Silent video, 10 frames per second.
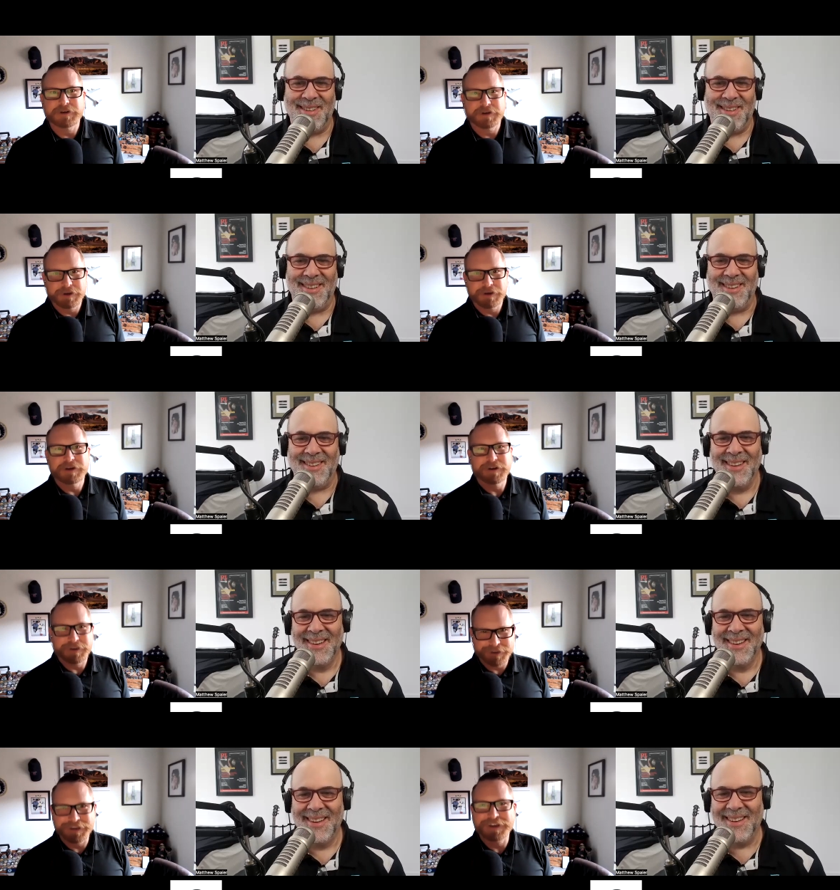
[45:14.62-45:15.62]
Speaker 1: here.
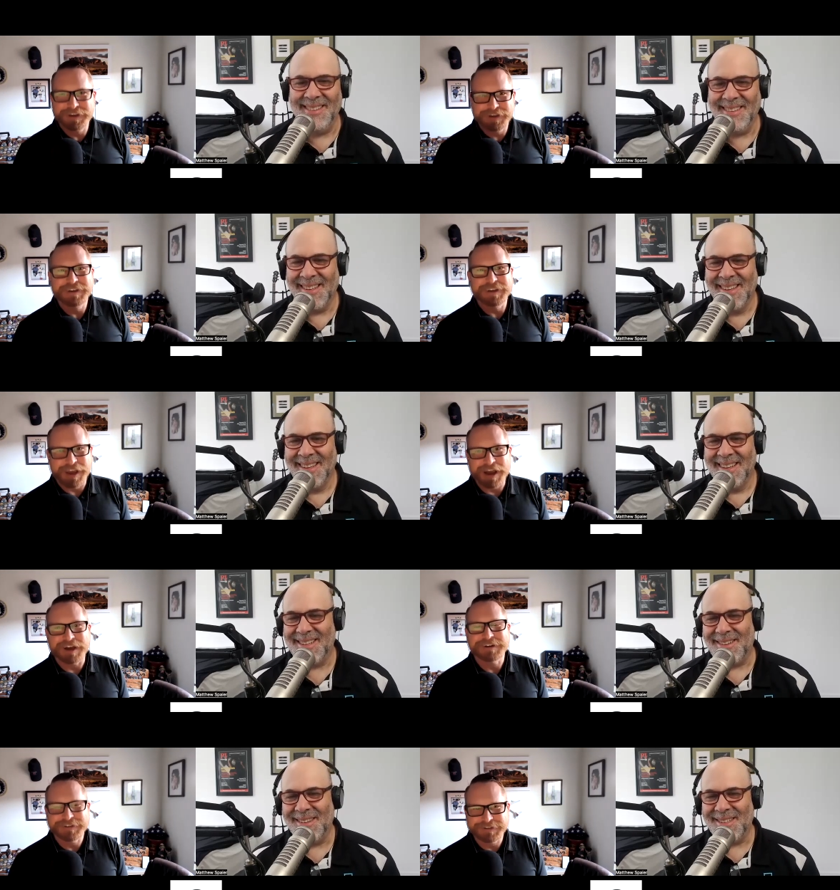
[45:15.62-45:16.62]
yeah. As
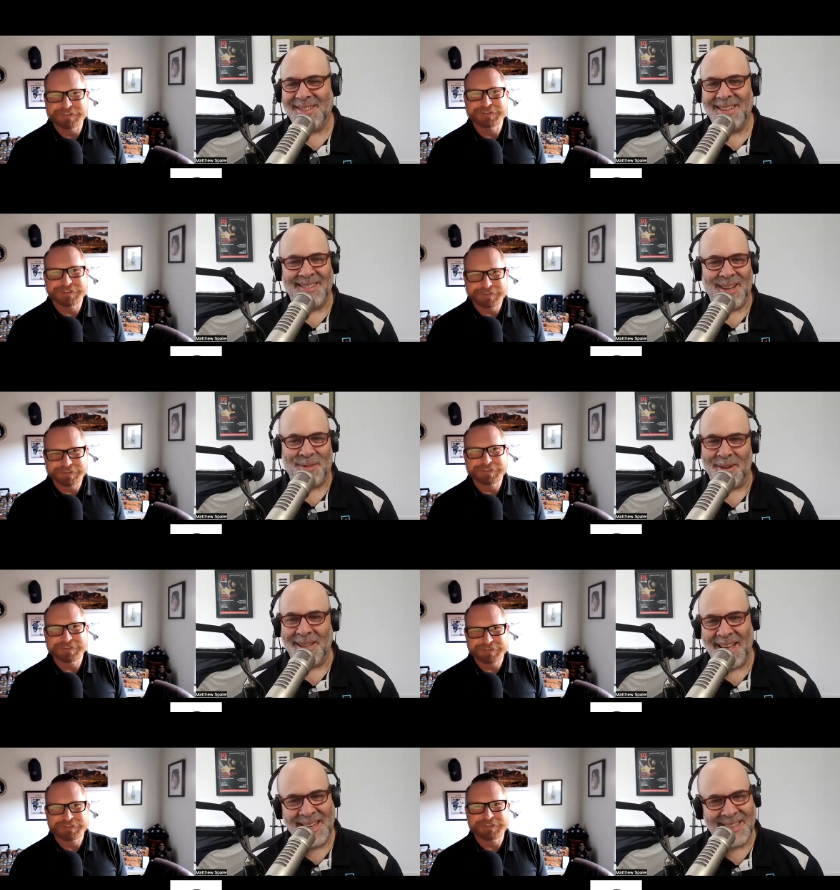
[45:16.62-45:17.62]
long as they're not like three
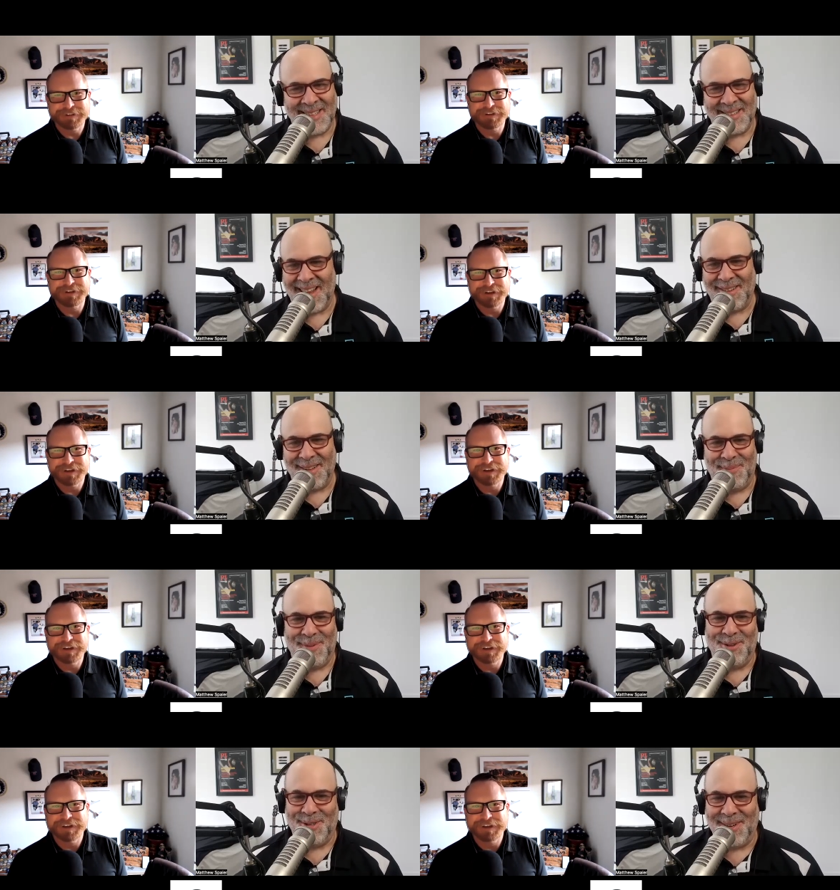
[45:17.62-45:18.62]
ladies that are telling the
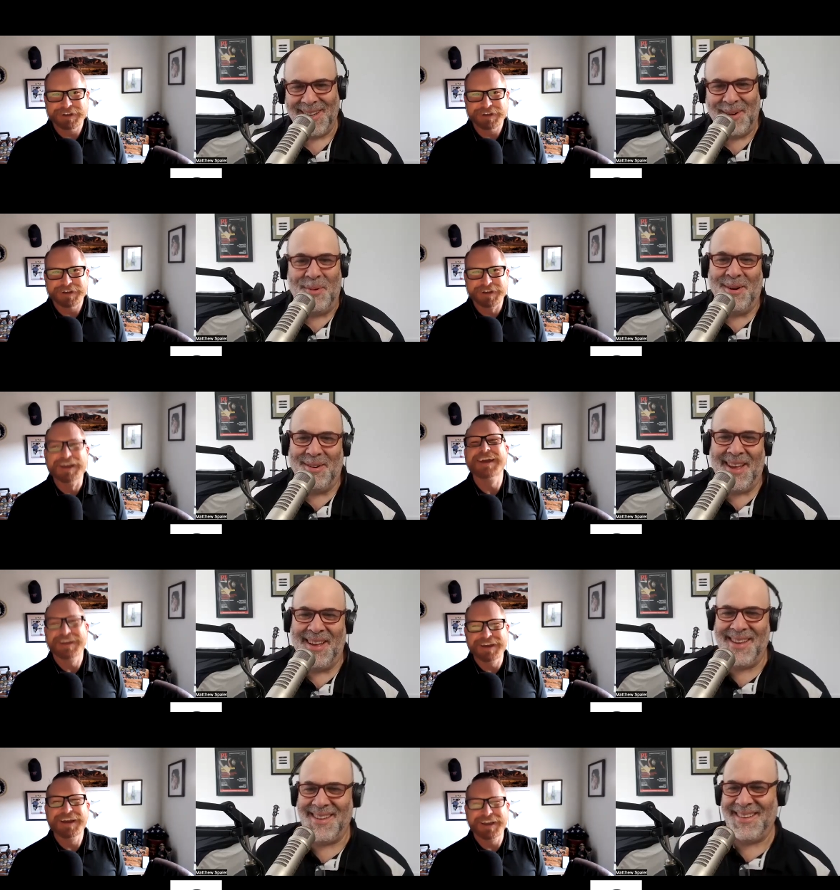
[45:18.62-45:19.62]
future, I think we're okay.
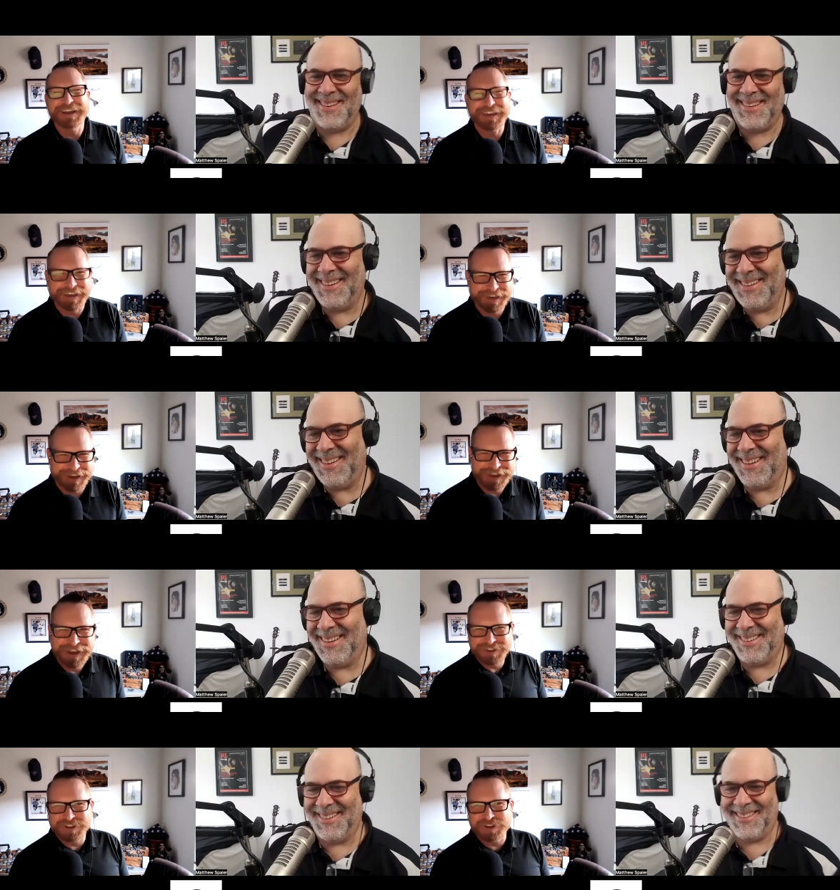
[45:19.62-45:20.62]
yeah,
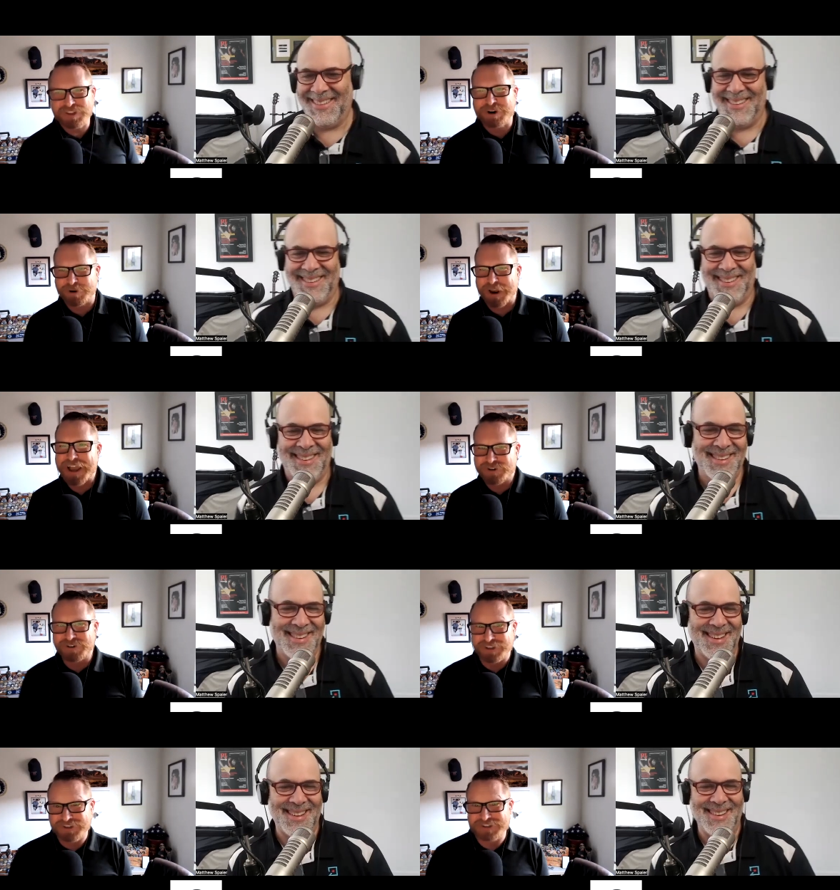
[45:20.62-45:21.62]
Speaker 2: the, that are
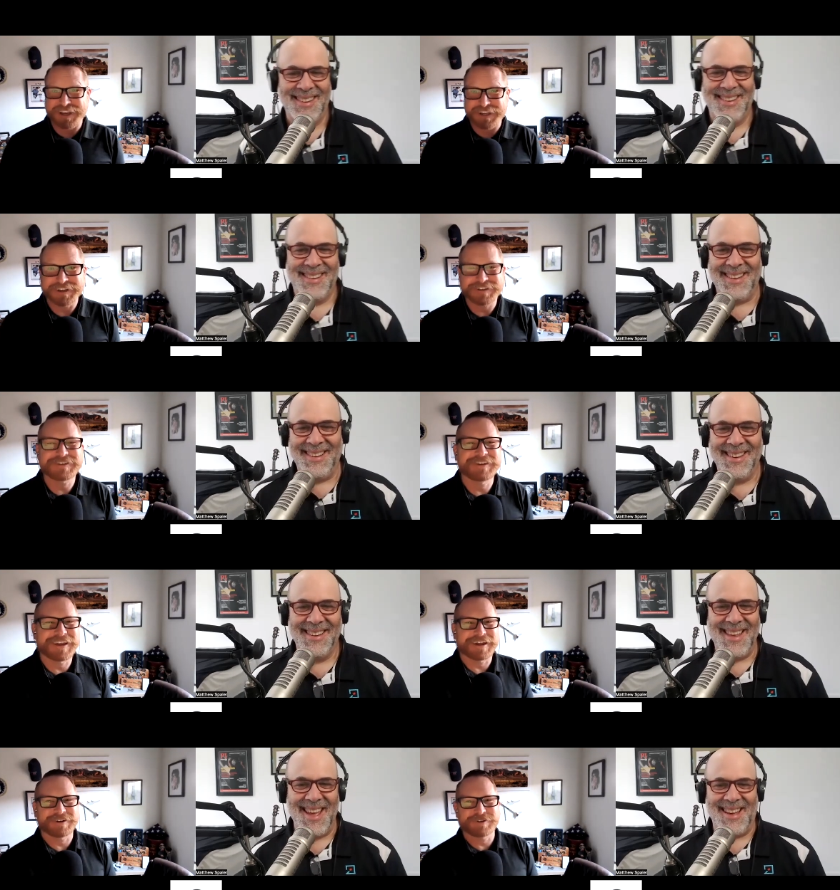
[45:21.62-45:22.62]
actually psychics.
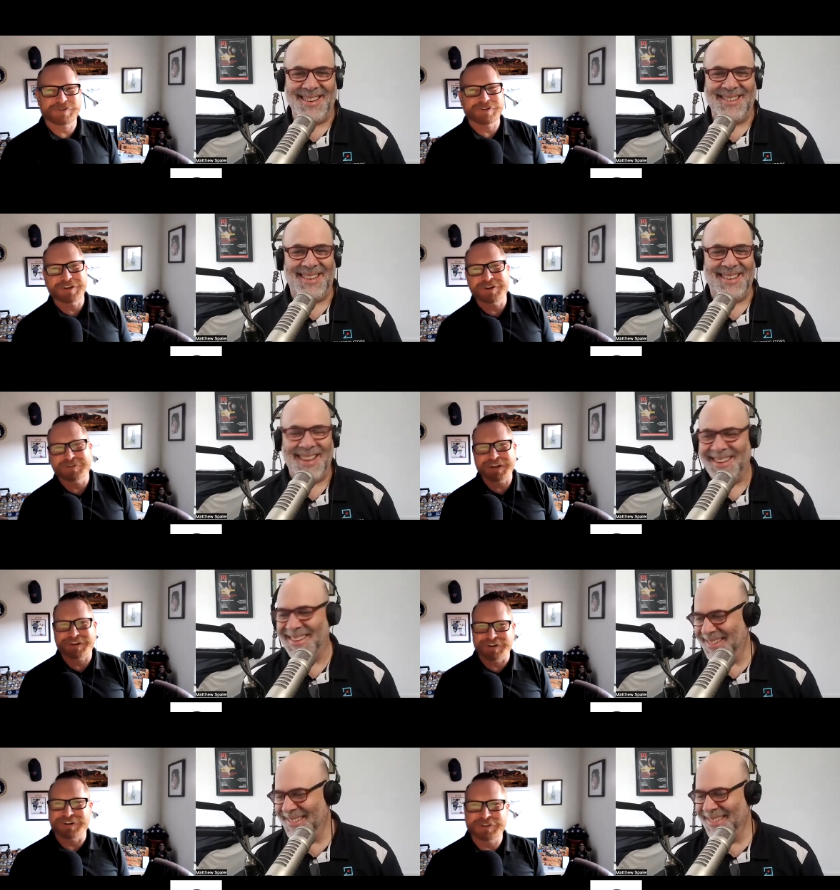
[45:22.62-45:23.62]
Yeah,
Speaker 1: yeah. There's really no
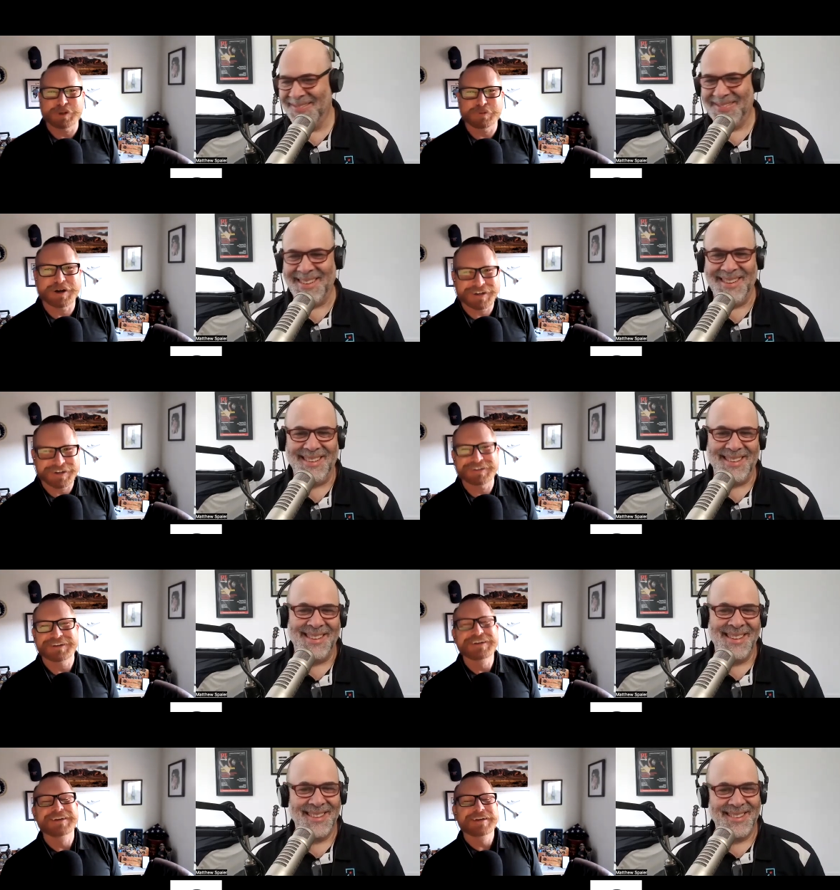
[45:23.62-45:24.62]
technology behind it.
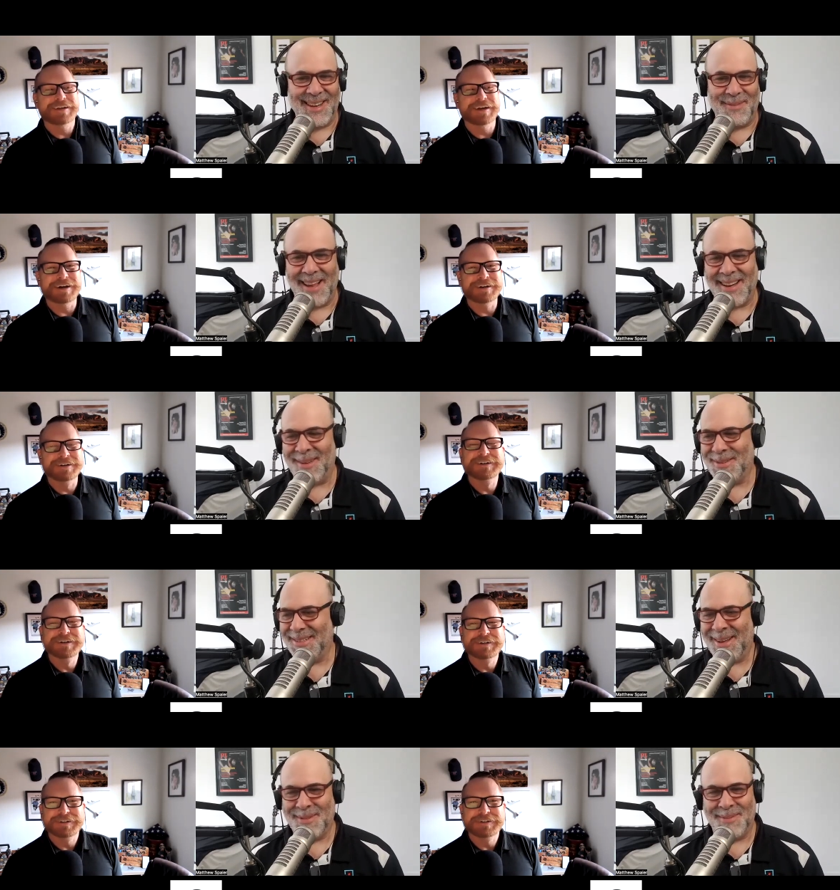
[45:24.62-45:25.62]
Like yeah. if that comes
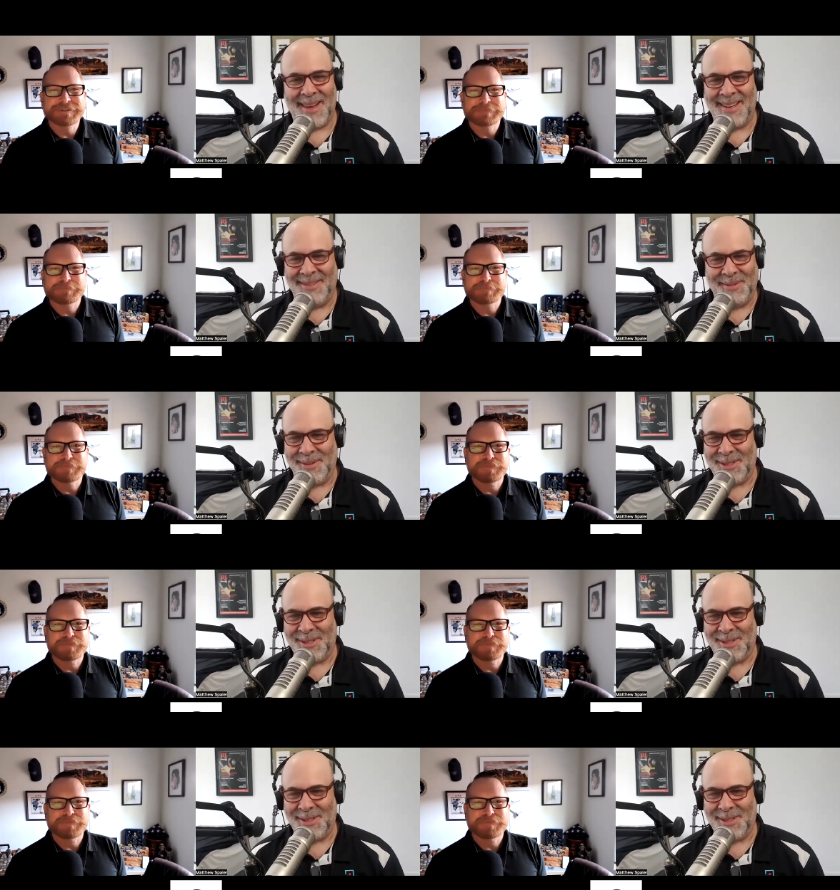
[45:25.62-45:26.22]
comes about, we're